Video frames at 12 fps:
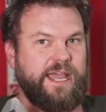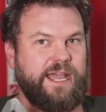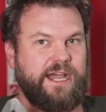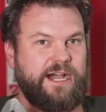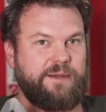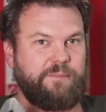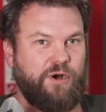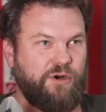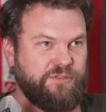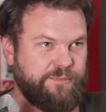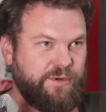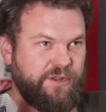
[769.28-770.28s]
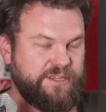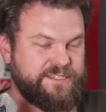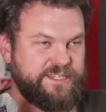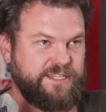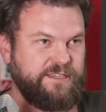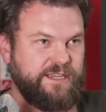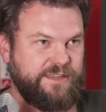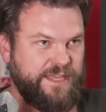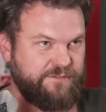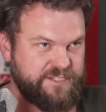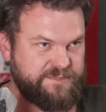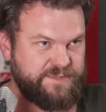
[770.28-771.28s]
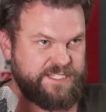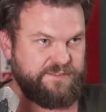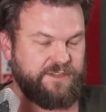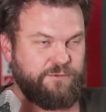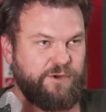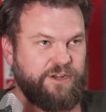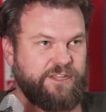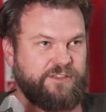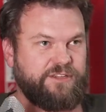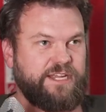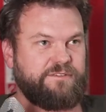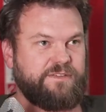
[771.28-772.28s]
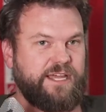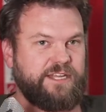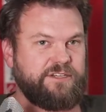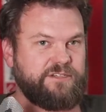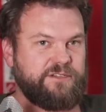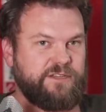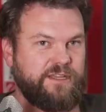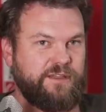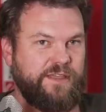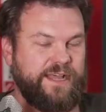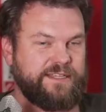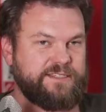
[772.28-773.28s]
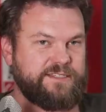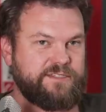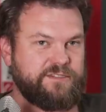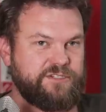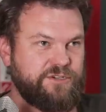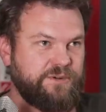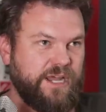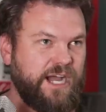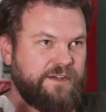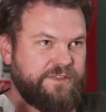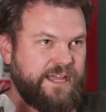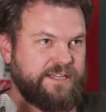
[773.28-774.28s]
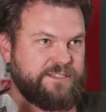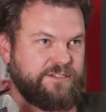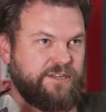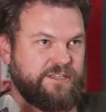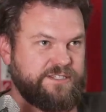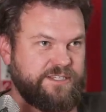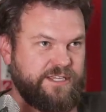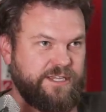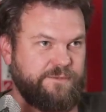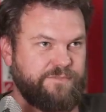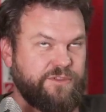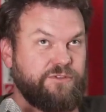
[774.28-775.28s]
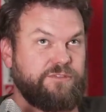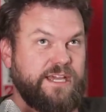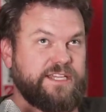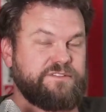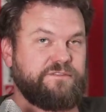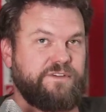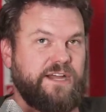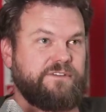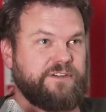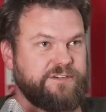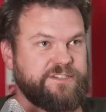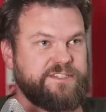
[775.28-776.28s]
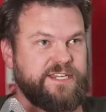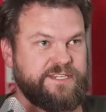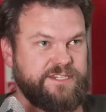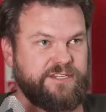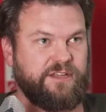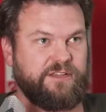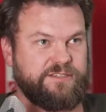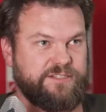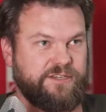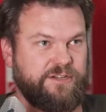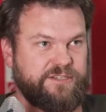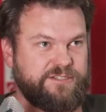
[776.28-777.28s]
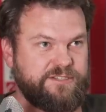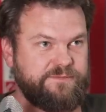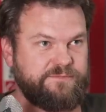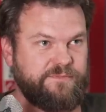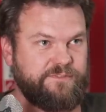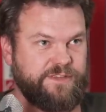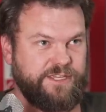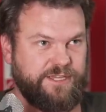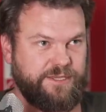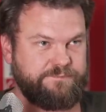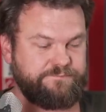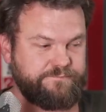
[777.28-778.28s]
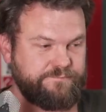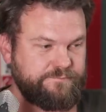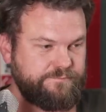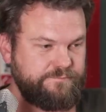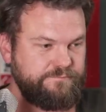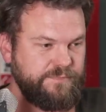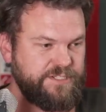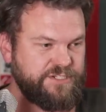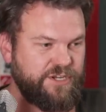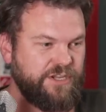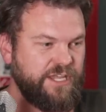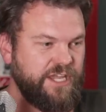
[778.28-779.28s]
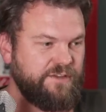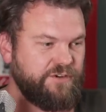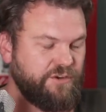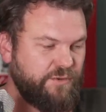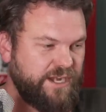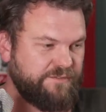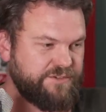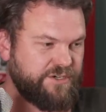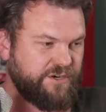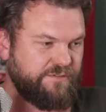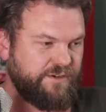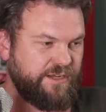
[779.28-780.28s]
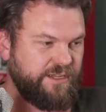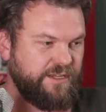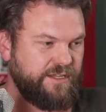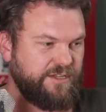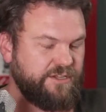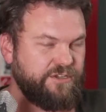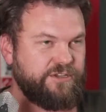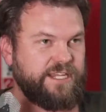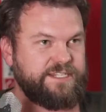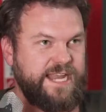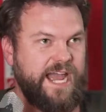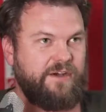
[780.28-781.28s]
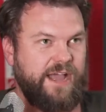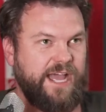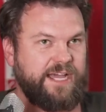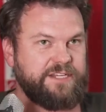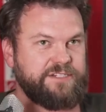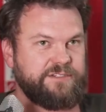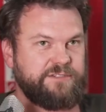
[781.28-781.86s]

on the policy, and they've got specific wording that you need for that. And that's $2,500 a year, $2,560 a cost for the year. So if you're a wedding photographer, you need to now add